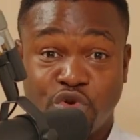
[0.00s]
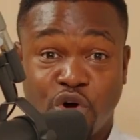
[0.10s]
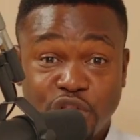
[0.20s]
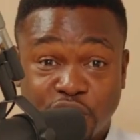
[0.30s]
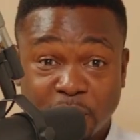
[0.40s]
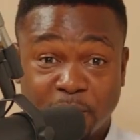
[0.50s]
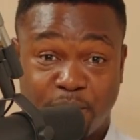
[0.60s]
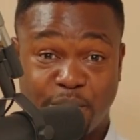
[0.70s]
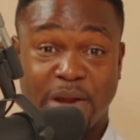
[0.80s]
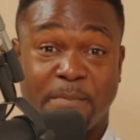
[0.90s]
or you can
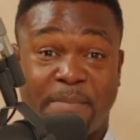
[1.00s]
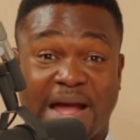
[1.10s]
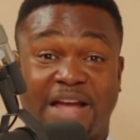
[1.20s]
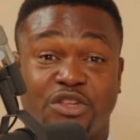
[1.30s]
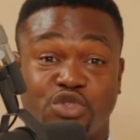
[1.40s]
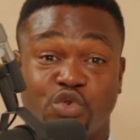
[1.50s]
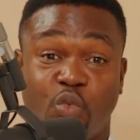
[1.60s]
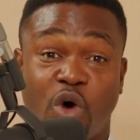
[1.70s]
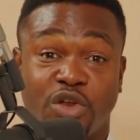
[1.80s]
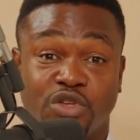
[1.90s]
bring back to
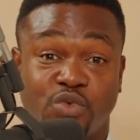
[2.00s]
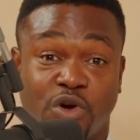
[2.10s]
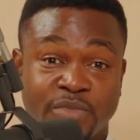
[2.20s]
one as well.